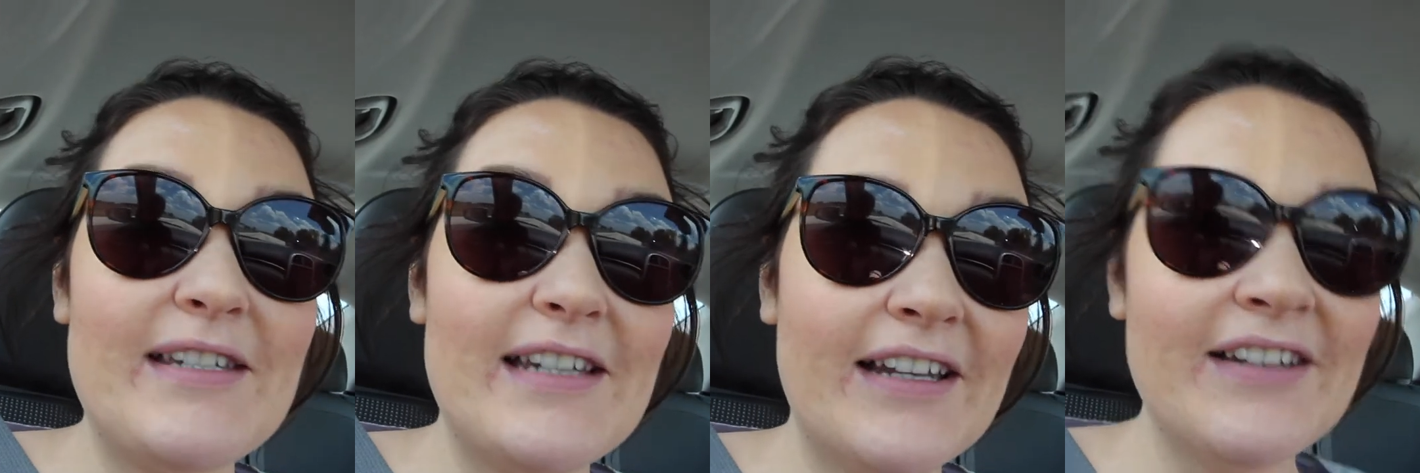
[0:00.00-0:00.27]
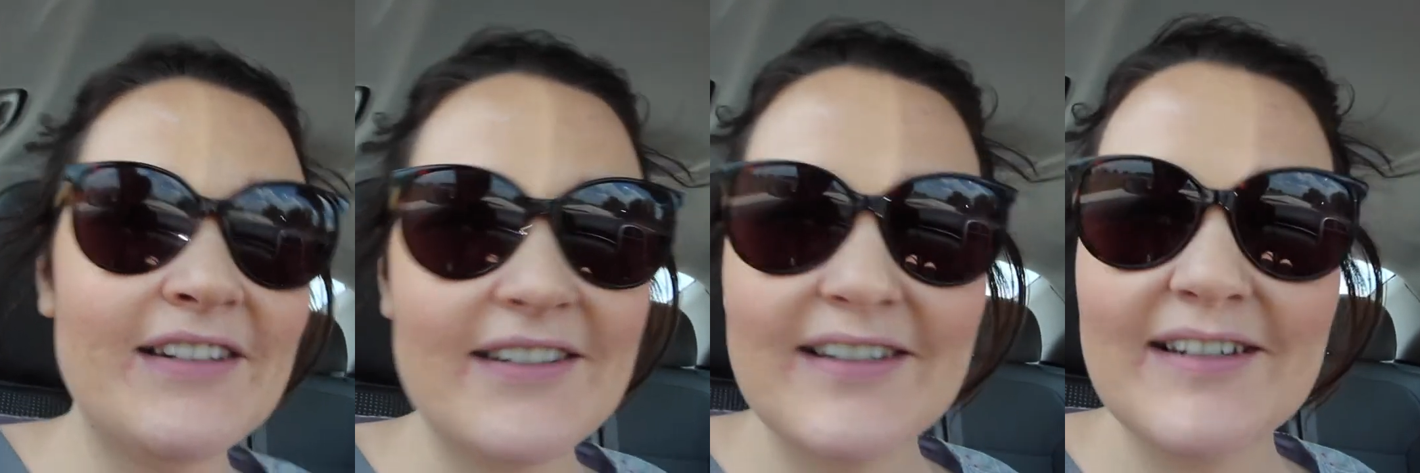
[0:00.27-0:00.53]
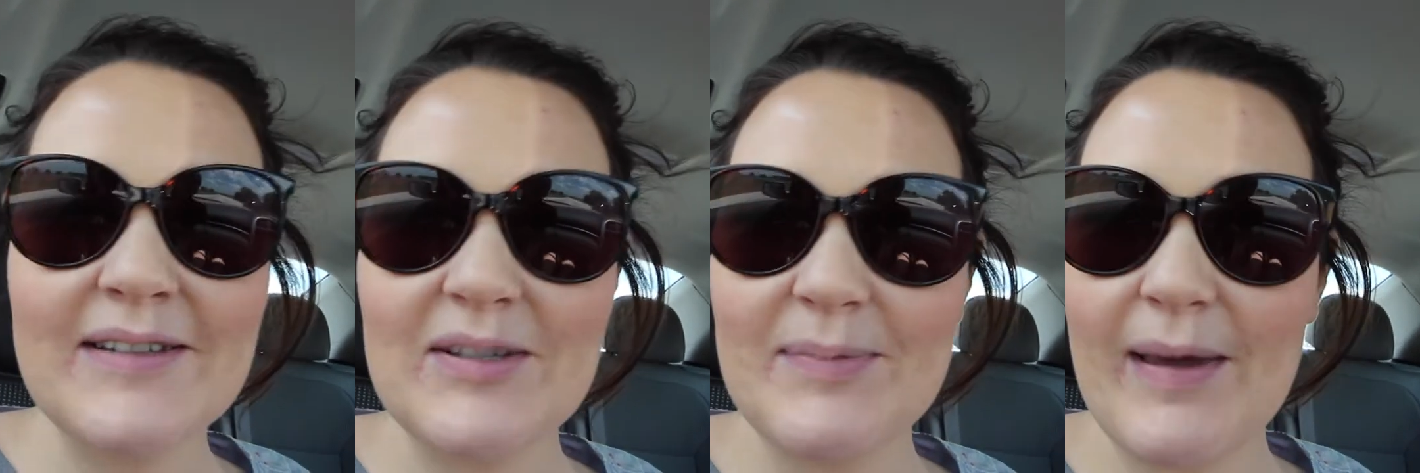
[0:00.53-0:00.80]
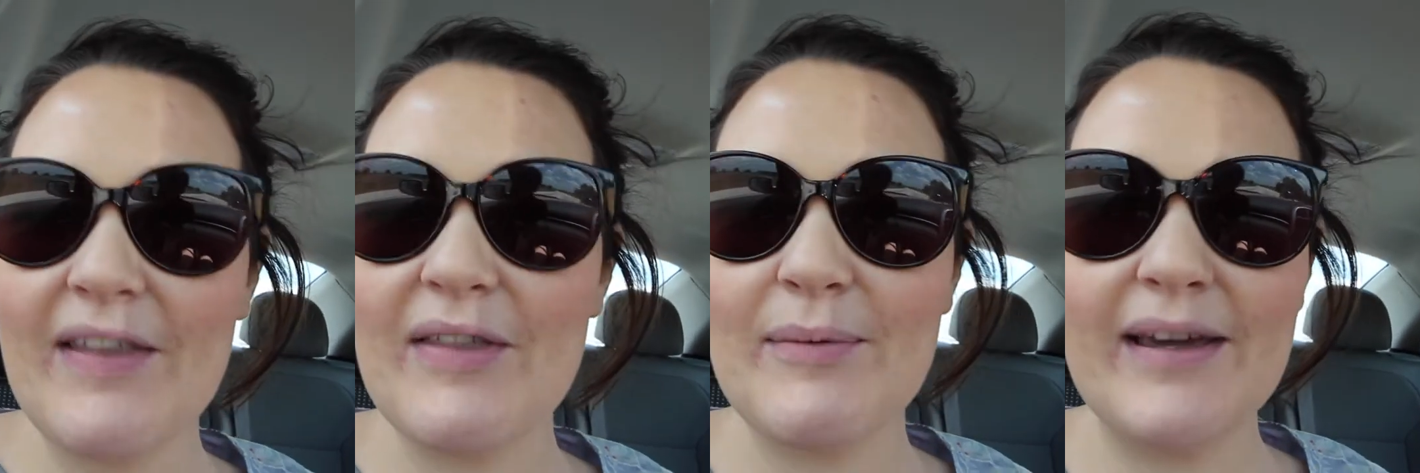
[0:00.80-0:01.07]
didn't
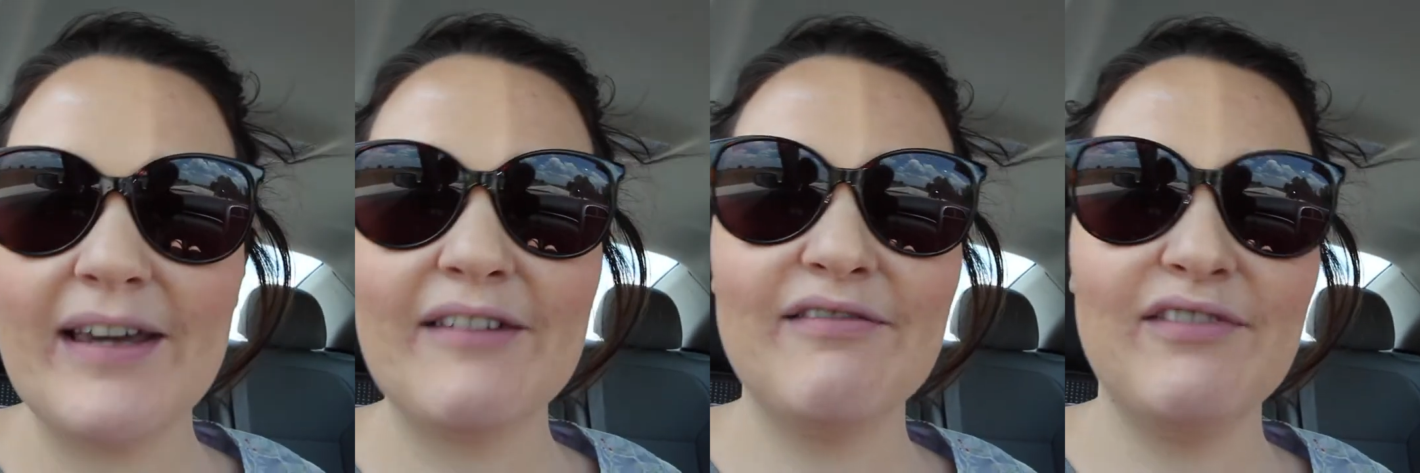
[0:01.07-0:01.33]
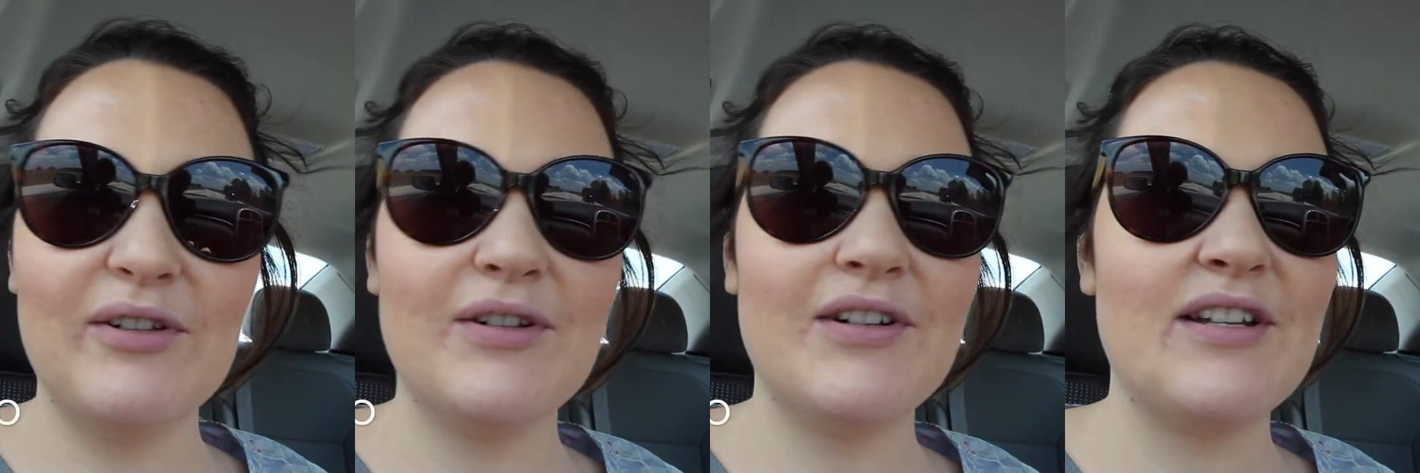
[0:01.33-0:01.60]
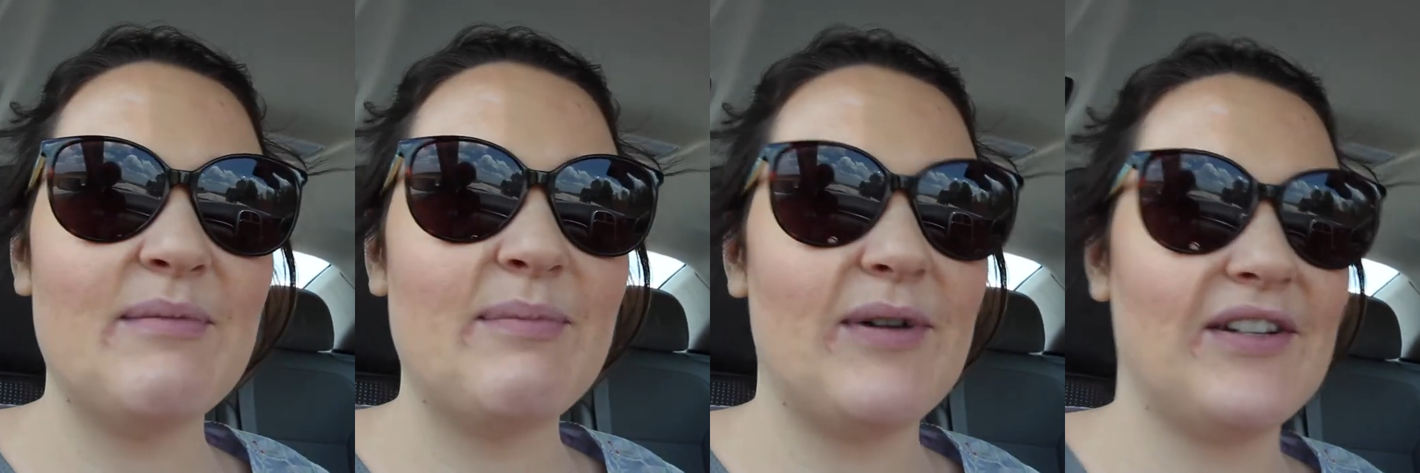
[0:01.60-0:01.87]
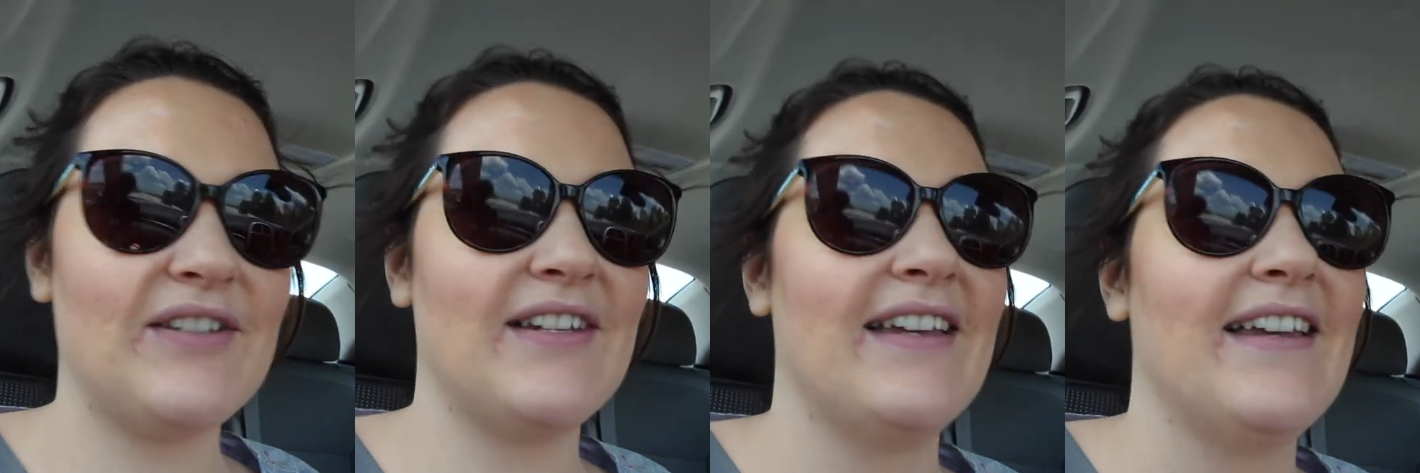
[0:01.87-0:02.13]
spend the week in Florida,
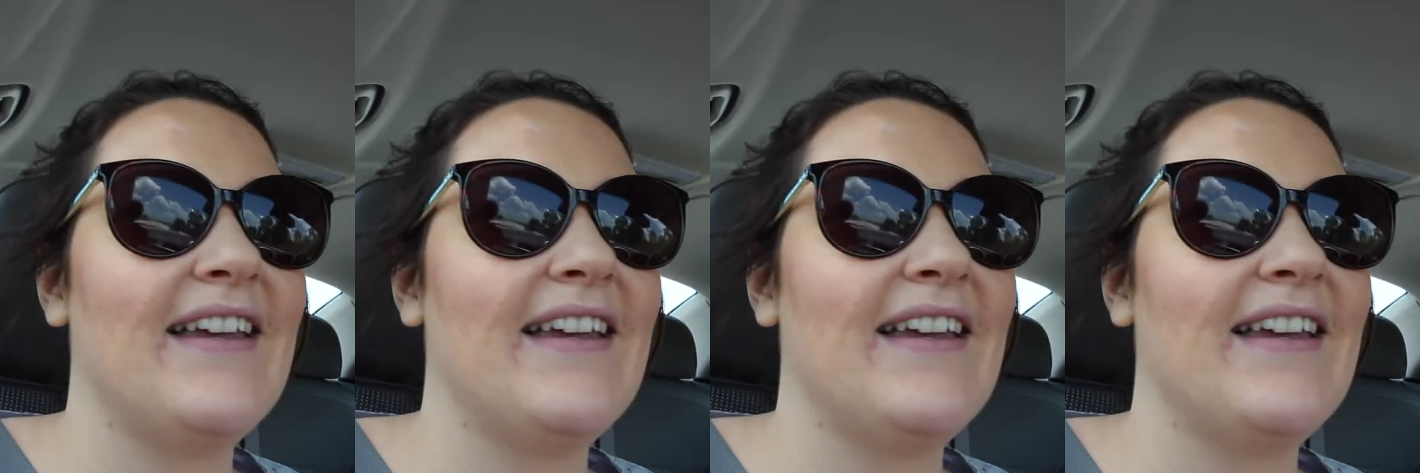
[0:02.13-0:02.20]
but